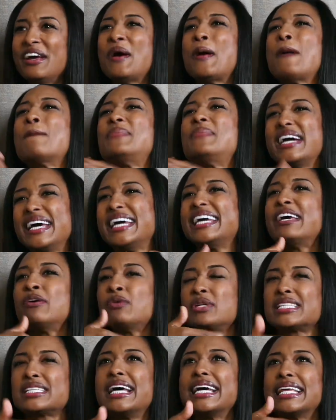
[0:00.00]
But it
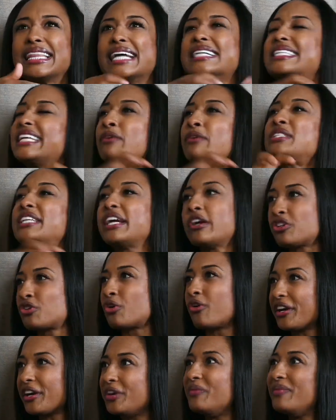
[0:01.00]
was like that. It was
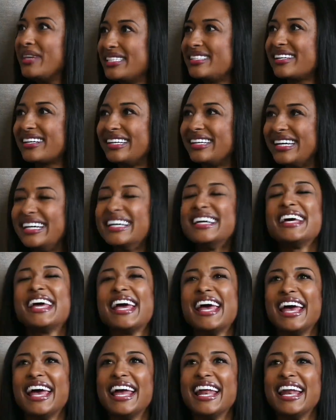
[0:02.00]
territorial, basically.
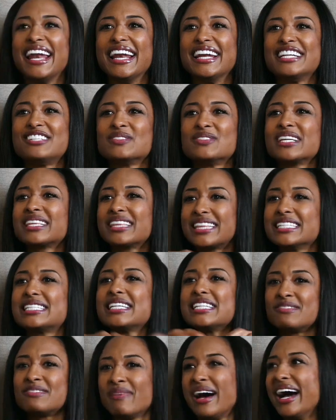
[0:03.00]
And she was like, "This
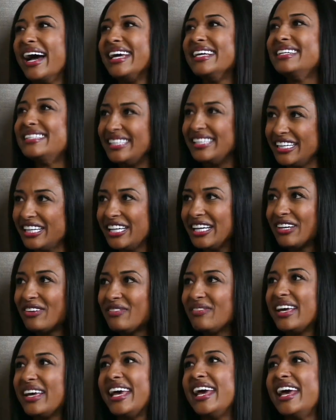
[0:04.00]
is my
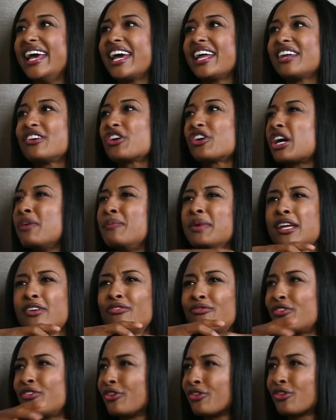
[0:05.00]
team, and you're coming in
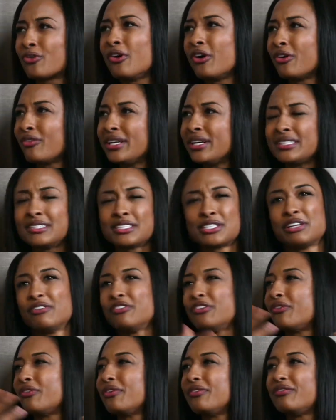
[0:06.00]
for the wrong reasons, even
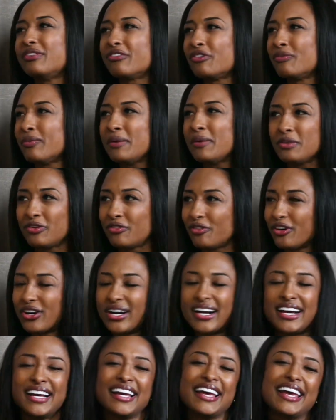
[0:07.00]
though we've never met
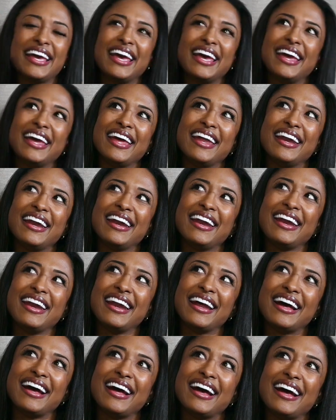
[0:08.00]
before." And
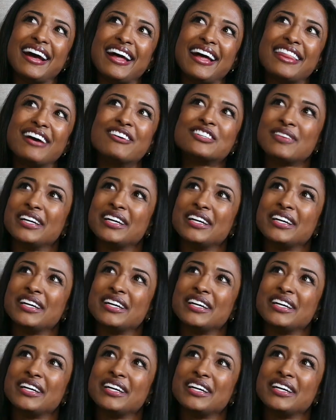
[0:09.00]
that was my